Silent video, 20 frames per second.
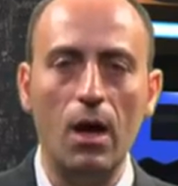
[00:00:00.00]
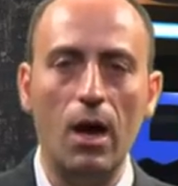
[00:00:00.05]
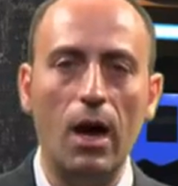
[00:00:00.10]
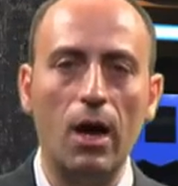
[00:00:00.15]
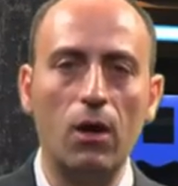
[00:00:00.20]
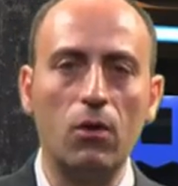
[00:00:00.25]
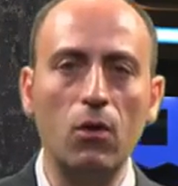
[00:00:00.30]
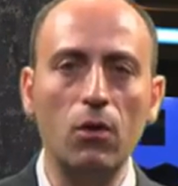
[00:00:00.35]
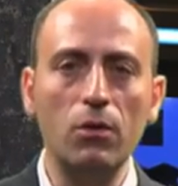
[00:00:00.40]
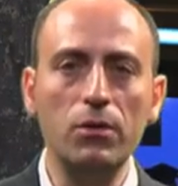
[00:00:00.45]

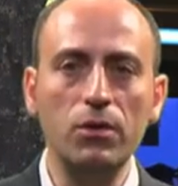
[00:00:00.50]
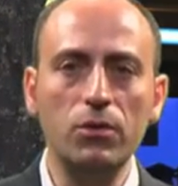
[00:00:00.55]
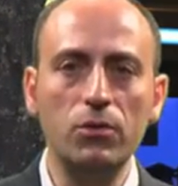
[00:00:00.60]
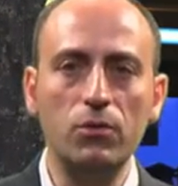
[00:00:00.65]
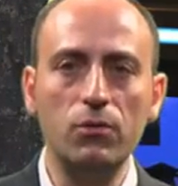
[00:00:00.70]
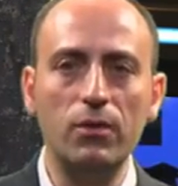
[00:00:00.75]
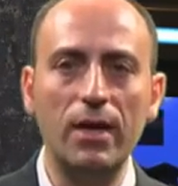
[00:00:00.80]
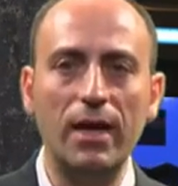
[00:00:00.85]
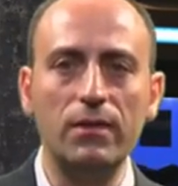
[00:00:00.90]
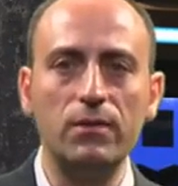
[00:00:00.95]
According
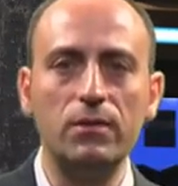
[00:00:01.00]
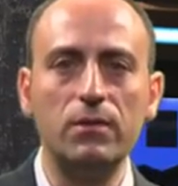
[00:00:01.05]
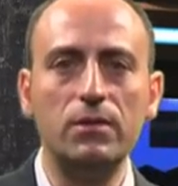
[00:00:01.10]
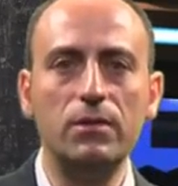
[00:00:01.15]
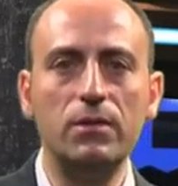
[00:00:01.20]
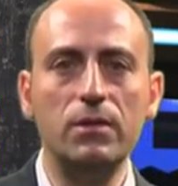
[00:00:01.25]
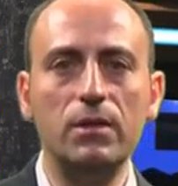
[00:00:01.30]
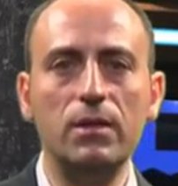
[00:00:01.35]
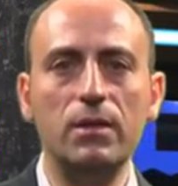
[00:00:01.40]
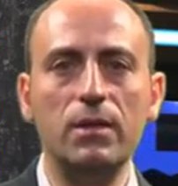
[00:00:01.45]
to that,
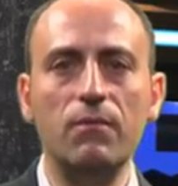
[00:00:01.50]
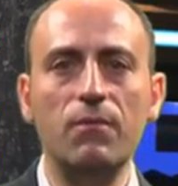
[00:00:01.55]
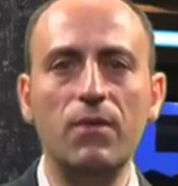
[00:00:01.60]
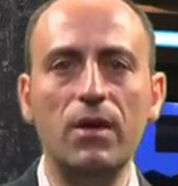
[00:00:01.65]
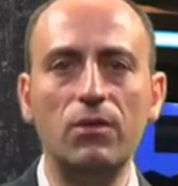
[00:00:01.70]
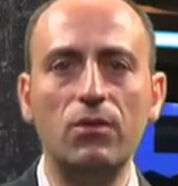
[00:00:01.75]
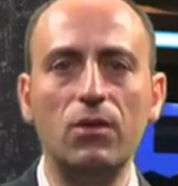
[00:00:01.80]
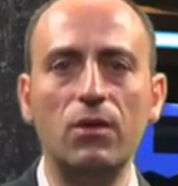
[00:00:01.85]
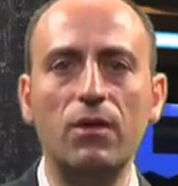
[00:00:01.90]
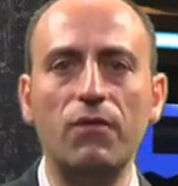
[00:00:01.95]
the
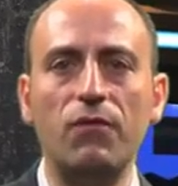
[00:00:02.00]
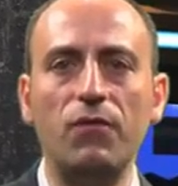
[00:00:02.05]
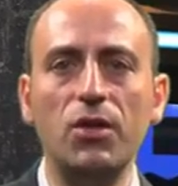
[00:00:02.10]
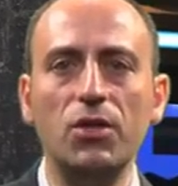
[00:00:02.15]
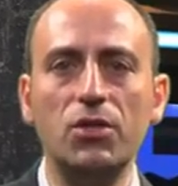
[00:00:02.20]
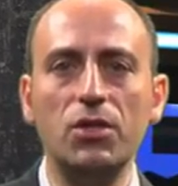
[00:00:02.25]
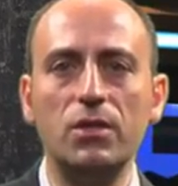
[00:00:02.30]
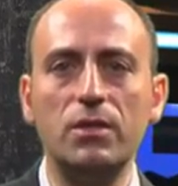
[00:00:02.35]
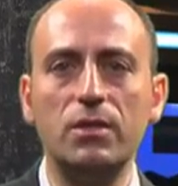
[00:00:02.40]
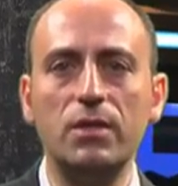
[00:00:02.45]
inverter
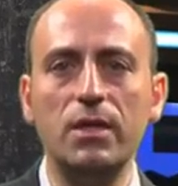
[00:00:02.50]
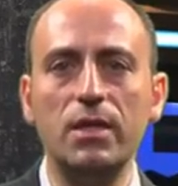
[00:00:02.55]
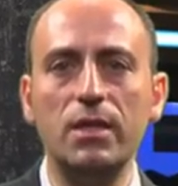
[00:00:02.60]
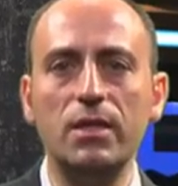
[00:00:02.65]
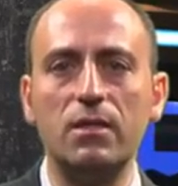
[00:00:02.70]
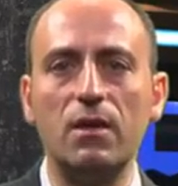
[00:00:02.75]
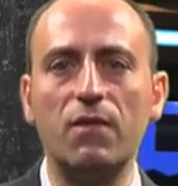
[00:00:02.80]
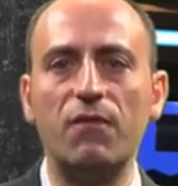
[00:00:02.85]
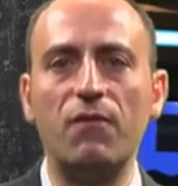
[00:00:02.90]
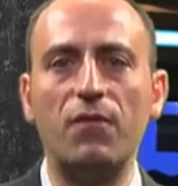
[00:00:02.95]
efficiency
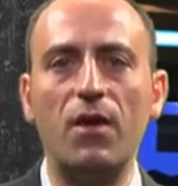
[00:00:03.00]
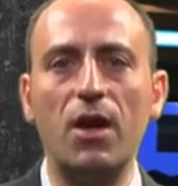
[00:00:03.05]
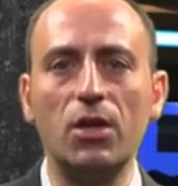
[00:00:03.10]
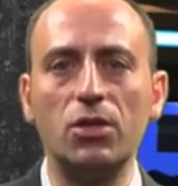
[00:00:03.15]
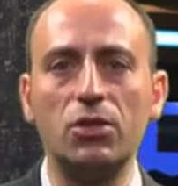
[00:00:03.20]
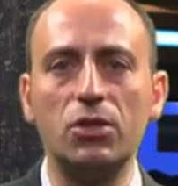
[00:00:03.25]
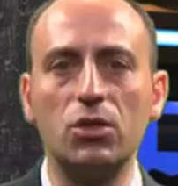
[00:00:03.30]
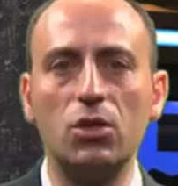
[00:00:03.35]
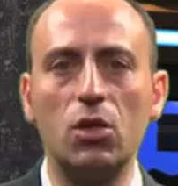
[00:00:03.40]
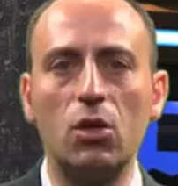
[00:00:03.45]
is a
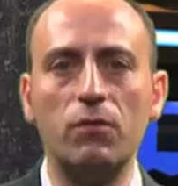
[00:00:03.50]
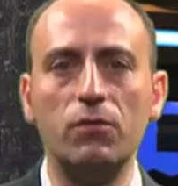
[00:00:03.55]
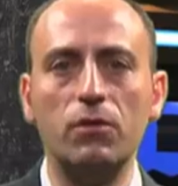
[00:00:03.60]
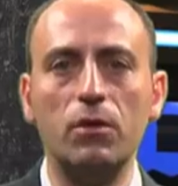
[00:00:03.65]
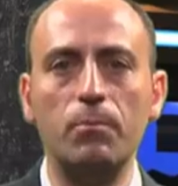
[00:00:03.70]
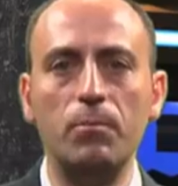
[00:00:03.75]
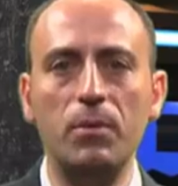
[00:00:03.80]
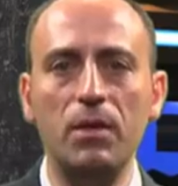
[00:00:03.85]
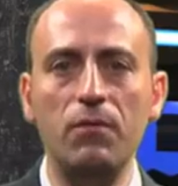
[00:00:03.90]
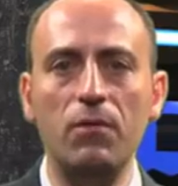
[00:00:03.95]
function of the
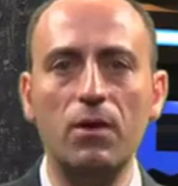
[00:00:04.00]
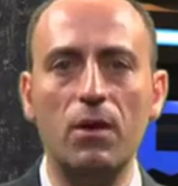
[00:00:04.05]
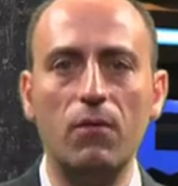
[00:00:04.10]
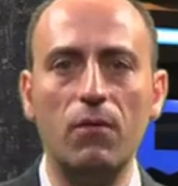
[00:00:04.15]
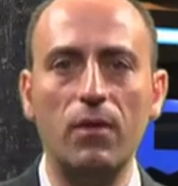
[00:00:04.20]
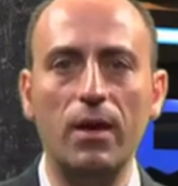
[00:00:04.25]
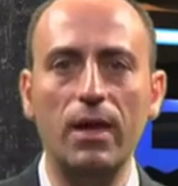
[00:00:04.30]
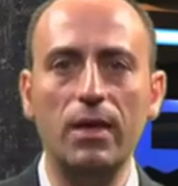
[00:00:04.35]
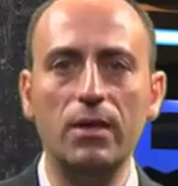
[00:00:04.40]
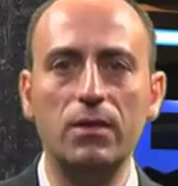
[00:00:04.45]
PV
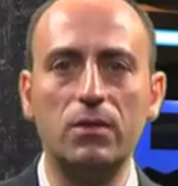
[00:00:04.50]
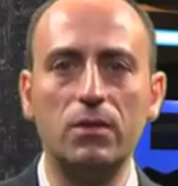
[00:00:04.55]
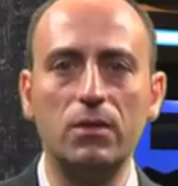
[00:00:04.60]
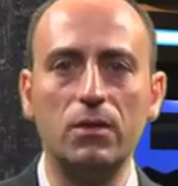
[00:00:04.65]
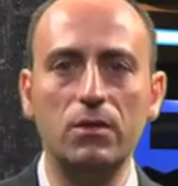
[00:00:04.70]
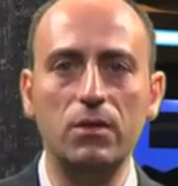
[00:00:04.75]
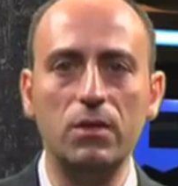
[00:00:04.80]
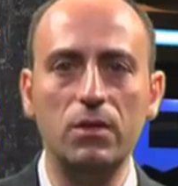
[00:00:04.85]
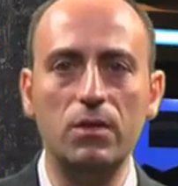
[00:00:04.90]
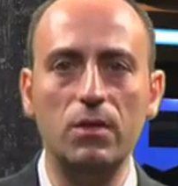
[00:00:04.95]
array's
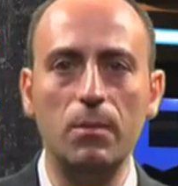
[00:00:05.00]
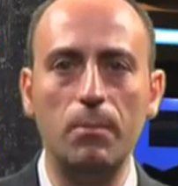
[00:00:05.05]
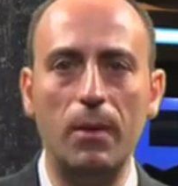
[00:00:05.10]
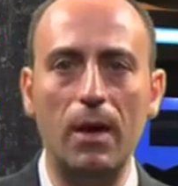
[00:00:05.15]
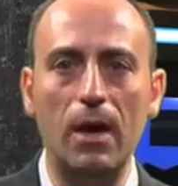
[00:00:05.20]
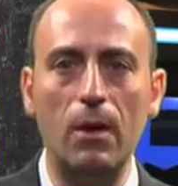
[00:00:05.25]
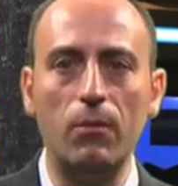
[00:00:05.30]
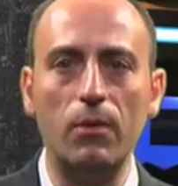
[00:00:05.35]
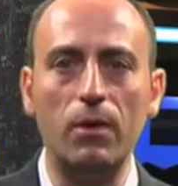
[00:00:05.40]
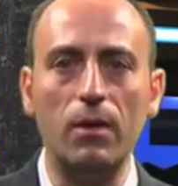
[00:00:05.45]
DC
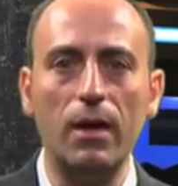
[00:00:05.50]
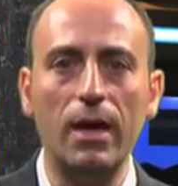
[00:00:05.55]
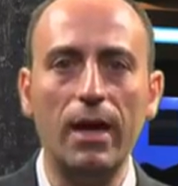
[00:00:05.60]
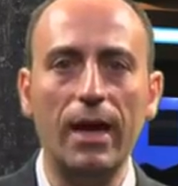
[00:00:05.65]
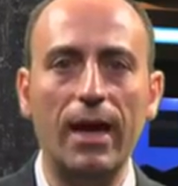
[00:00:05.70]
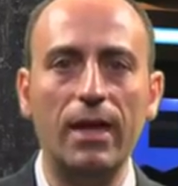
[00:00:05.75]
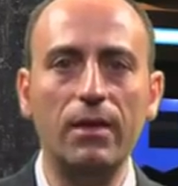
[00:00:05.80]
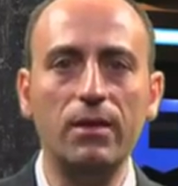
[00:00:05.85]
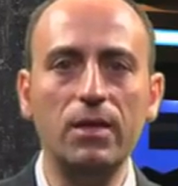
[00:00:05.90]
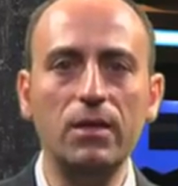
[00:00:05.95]
power
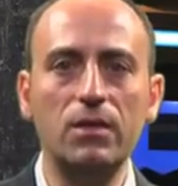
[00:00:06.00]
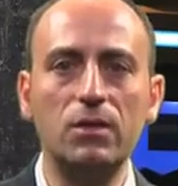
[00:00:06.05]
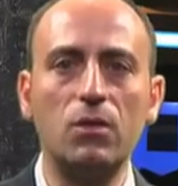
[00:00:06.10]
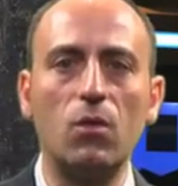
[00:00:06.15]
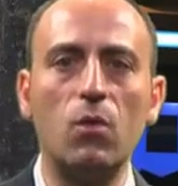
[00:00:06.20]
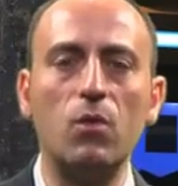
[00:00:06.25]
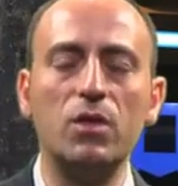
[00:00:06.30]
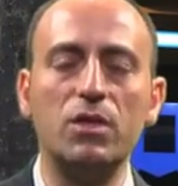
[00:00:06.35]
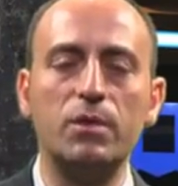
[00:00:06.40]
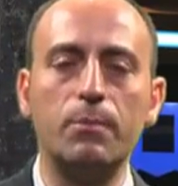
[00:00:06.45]
and its
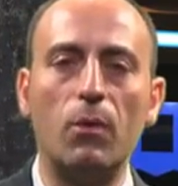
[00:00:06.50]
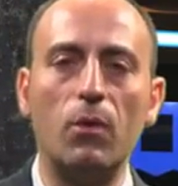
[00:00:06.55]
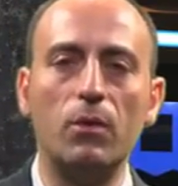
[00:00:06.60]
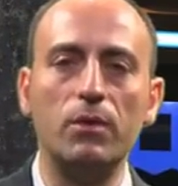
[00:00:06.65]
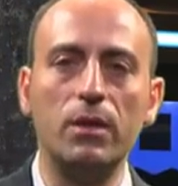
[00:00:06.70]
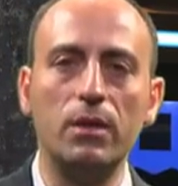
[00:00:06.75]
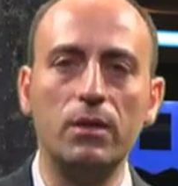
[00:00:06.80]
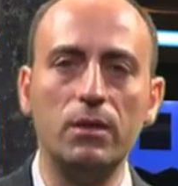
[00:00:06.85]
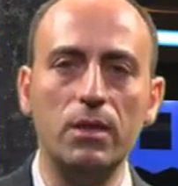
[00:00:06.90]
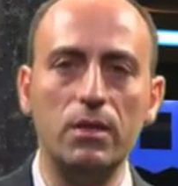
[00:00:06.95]

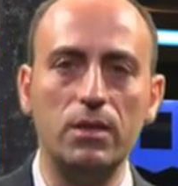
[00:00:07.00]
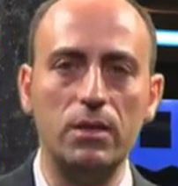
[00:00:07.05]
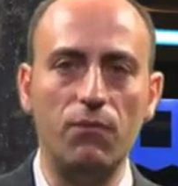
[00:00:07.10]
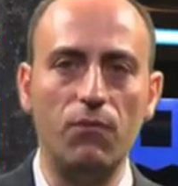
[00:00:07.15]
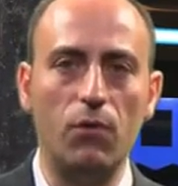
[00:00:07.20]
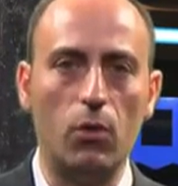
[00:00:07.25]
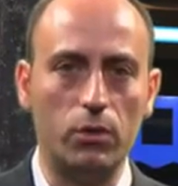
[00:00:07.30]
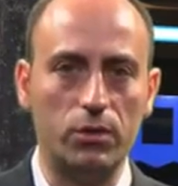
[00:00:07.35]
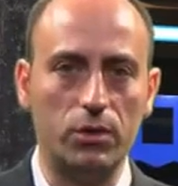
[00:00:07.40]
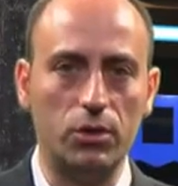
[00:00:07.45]
corresponding DC
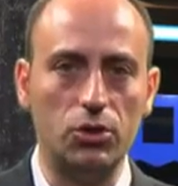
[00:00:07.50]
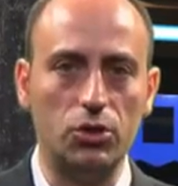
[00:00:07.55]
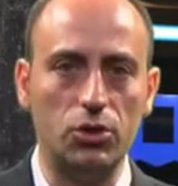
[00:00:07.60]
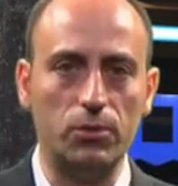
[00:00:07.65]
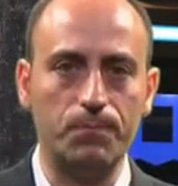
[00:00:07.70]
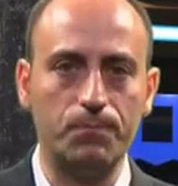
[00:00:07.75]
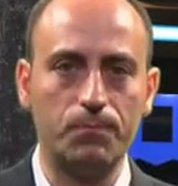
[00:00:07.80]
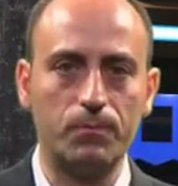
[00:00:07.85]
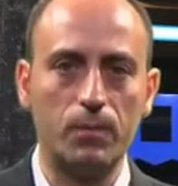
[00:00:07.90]
voltage.